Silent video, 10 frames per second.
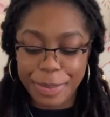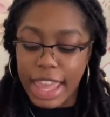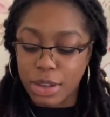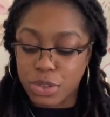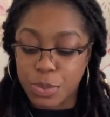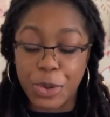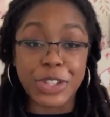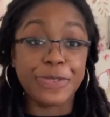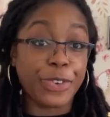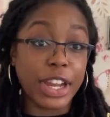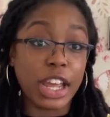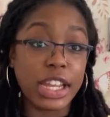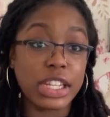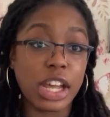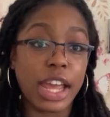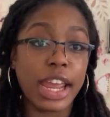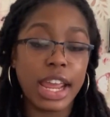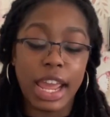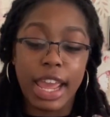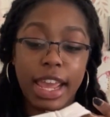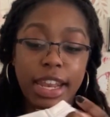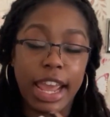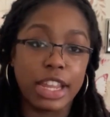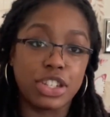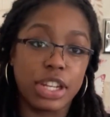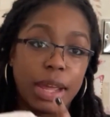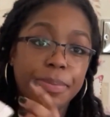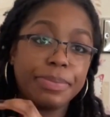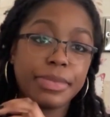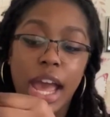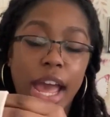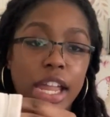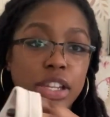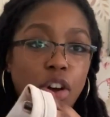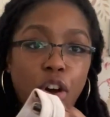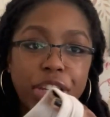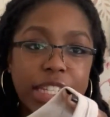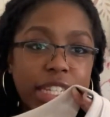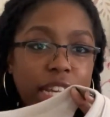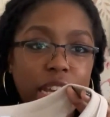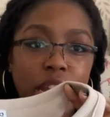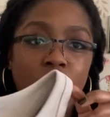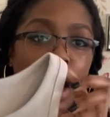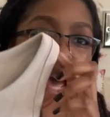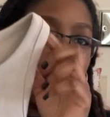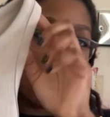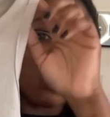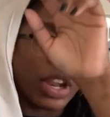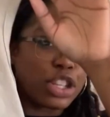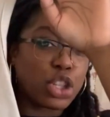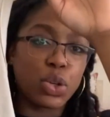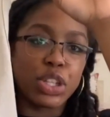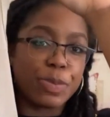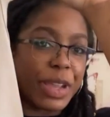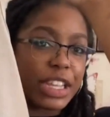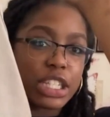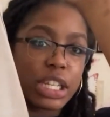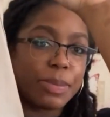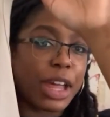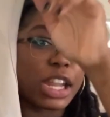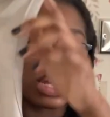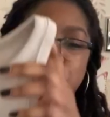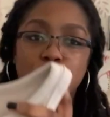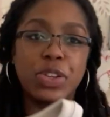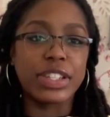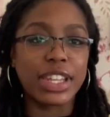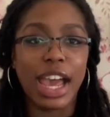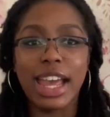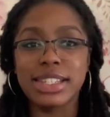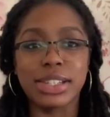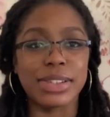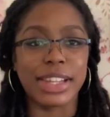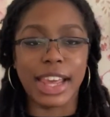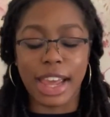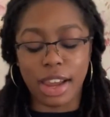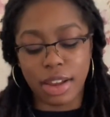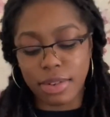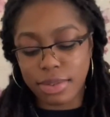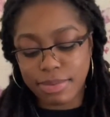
It was $3.99 in H&M, and honestly, when I saw it was medium and I saw the size, I was like,